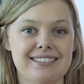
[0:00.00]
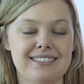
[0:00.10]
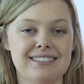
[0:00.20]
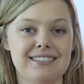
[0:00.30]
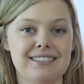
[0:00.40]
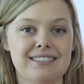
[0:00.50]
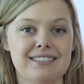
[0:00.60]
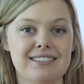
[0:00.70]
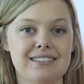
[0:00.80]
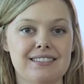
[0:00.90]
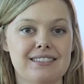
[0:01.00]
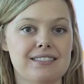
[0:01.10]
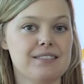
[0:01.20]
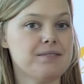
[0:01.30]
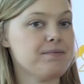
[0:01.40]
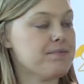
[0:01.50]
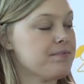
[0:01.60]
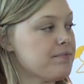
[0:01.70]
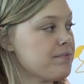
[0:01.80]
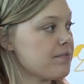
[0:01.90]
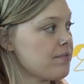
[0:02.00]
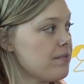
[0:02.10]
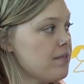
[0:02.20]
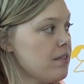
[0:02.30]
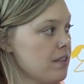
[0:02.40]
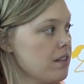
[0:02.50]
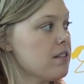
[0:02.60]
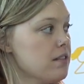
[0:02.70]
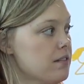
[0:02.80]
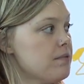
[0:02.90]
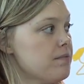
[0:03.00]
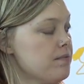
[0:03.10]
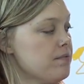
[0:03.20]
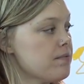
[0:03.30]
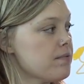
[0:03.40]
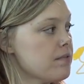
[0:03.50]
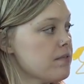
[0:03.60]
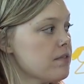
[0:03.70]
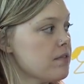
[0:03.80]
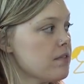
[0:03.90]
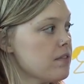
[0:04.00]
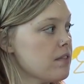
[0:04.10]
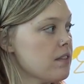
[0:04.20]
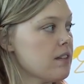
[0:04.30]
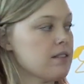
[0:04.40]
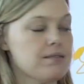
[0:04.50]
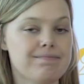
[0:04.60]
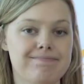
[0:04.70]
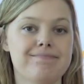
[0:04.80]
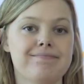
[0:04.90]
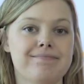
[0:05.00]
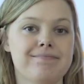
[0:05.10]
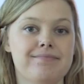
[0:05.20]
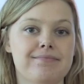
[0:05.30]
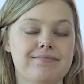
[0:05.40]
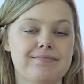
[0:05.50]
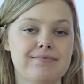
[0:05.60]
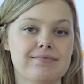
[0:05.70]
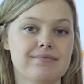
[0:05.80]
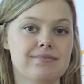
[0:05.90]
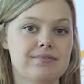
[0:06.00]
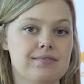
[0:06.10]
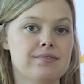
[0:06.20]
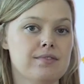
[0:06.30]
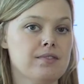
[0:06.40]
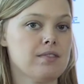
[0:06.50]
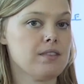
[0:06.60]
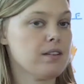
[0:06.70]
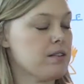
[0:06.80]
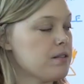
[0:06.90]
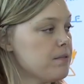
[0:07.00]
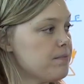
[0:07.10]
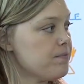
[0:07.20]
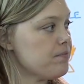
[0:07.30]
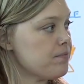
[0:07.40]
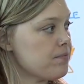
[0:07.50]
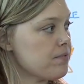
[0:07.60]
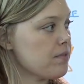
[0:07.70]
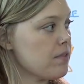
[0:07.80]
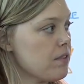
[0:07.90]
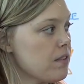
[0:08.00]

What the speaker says: (silent)